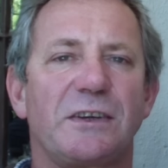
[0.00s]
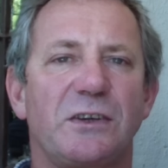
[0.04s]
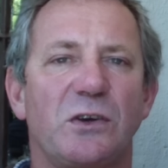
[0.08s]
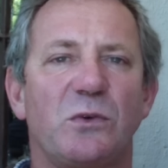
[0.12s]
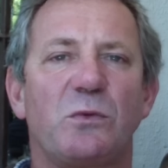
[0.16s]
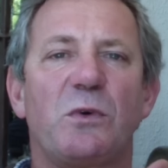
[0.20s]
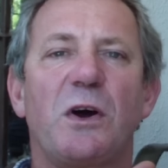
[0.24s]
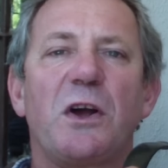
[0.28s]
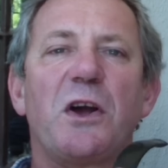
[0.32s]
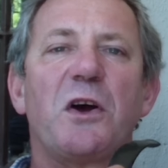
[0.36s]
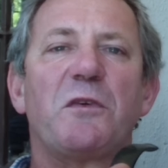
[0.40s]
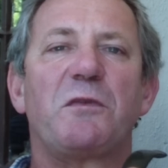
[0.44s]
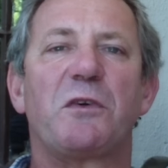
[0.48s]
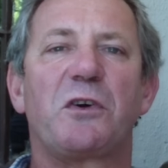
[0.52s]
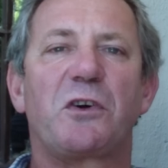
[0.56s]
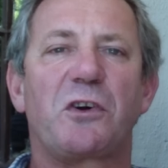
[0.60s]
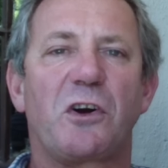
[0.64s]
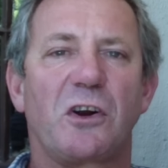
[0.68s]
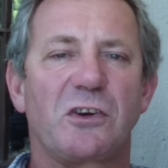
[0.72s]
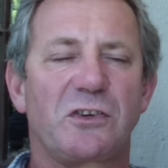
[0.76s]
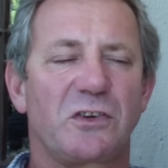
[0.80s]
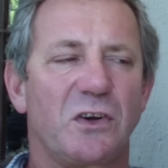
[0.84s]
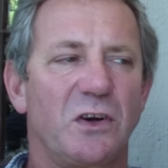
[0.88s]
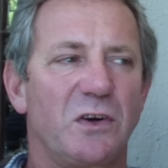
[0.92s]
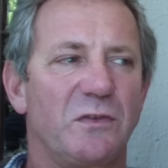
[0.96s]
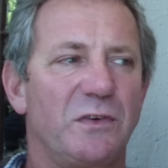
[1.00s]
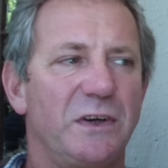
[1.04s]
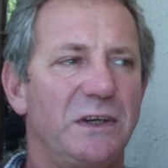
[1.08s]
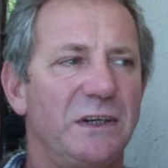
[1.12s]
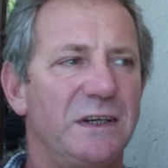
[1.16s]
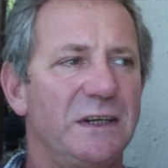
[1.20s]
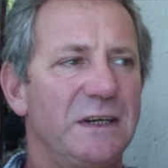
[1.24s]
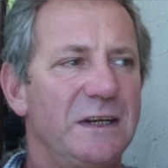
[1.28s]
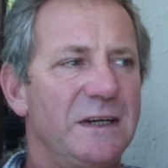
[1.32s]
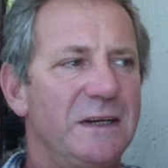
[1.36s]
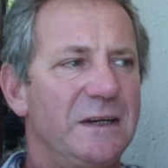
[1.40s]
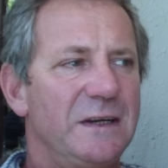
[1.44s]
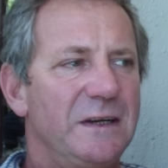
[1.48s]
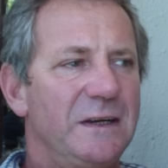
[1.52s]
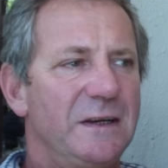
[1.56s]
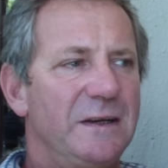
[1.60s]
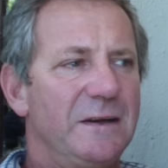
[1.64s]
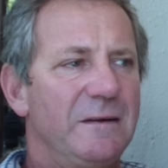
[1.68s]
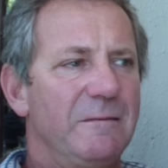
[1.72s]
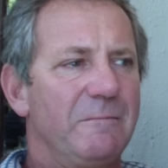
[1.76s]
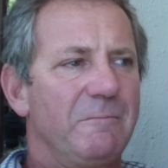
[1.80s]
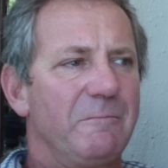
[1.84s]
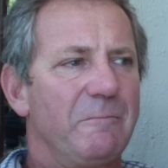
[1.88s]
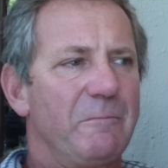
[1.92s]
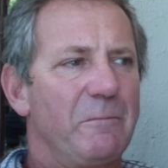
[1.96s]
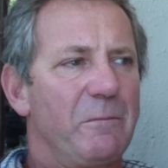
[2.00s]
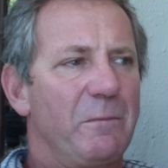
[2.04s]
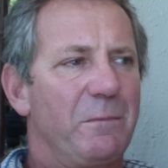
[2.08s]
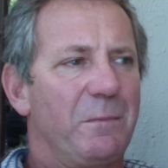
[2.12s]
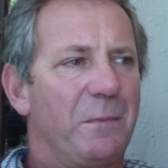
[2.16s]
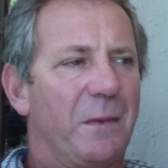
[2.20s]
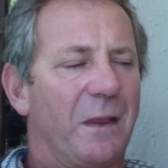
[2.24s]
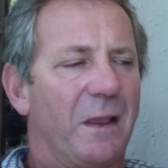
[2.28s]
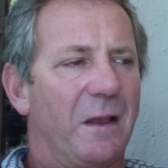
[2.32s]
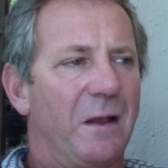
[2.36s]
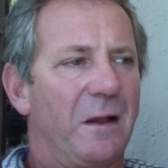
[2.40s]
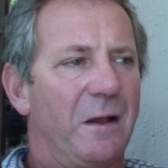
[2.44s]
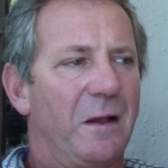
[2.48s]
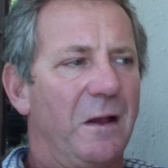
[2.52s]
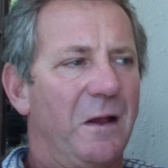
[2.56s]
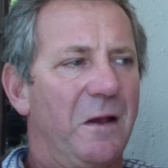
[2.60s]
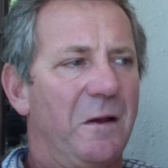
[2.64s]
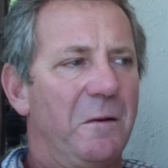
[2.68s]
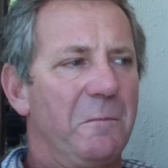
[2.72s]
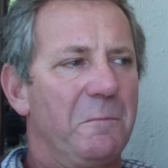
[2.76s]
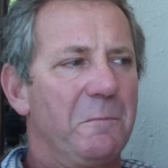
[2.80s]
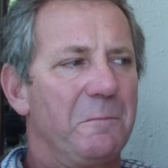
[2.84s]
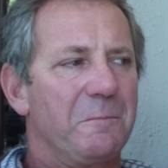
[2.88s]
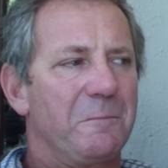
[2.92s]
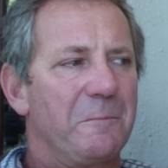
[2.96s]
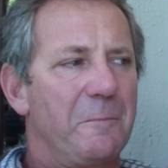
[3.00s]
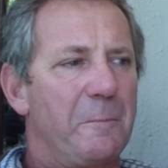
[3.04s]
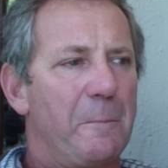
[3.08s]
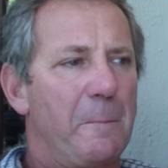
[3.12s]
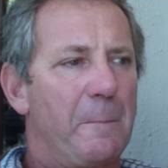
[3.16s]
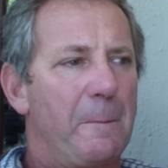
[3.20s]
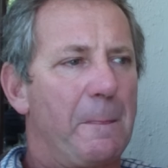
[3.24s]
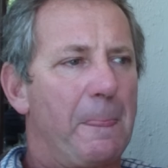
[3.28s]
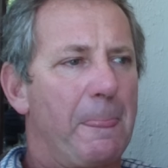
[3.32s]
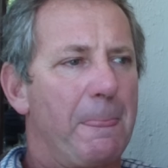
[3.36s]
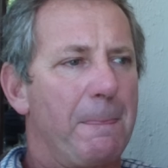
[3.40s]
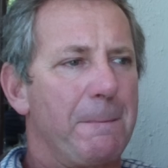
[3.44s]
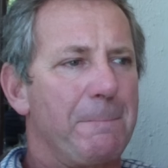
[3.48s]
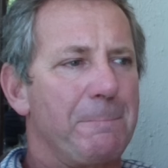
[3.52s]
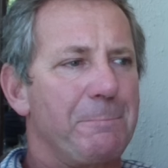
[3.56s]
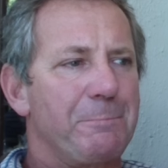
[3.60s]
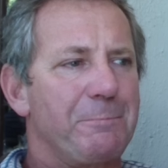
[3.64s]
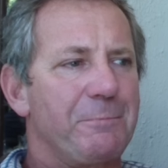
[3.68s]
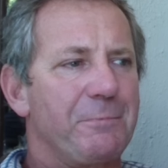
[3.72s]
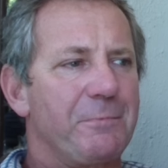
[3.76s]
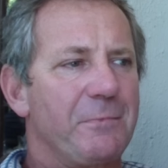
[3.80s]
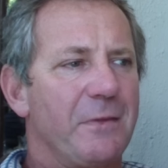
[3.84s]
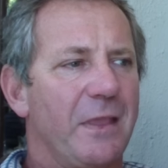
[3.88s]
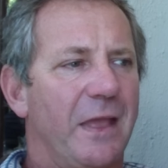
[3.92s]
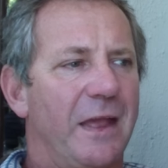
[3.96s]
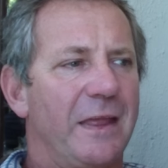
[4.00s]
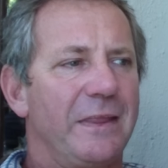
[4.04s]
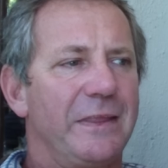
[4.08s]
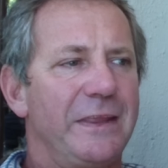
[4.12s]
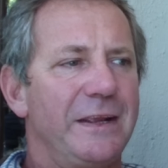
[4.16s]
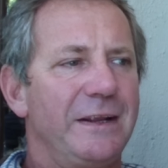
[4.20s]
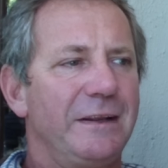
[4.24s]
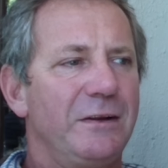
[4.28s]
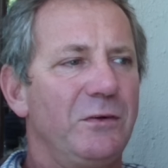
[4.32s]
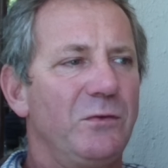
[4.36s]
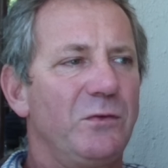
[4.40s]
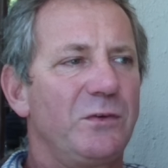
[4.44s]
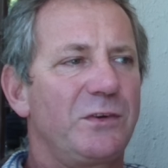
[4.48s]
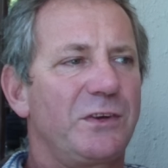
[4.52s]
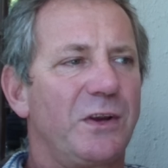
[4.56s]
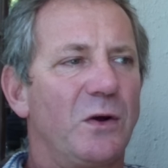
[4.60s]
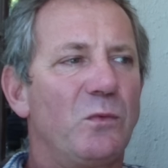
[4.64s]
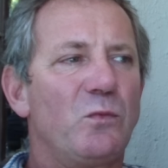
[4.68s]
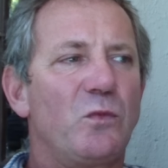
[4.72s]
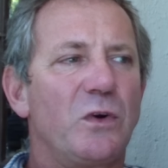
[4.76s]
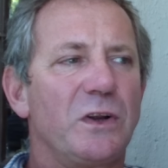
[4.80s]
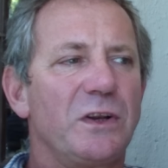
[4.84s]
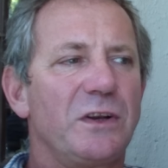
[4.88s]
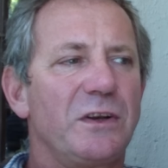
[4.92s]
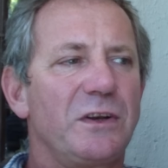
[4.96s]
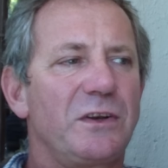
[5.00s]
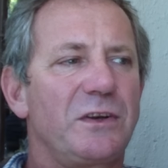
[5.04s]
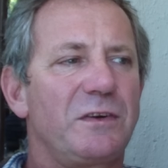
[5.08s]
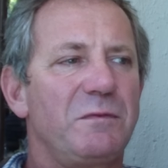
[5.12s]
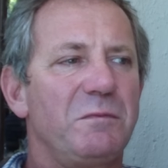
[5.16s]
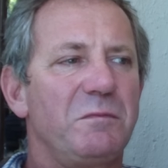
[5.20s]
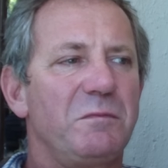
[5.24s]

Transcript: way of a crossover. And then someone